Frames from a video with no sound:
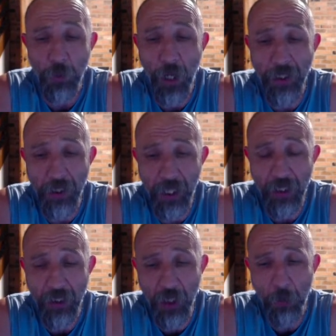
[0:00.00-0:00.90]
way to
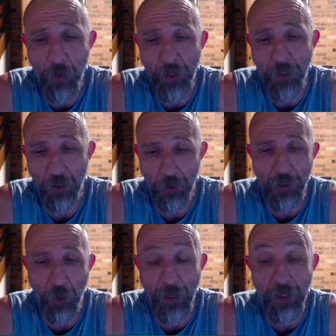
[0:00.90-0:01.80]
get somebody to do
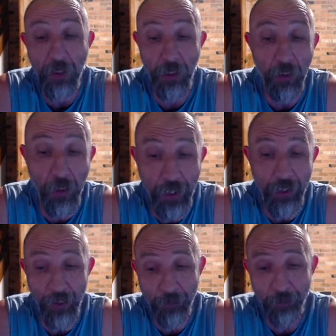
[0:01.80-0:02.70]
something is click on a
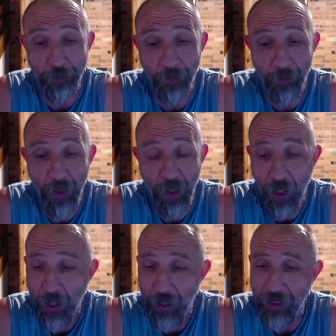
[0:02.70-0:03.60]
link.
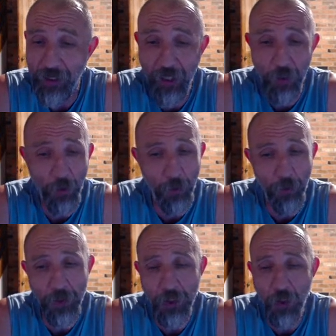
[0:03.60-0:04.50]
Yep. You see it all
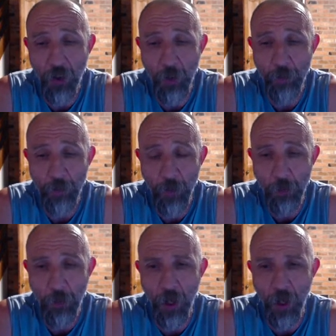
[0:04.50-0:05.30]
the time. Like my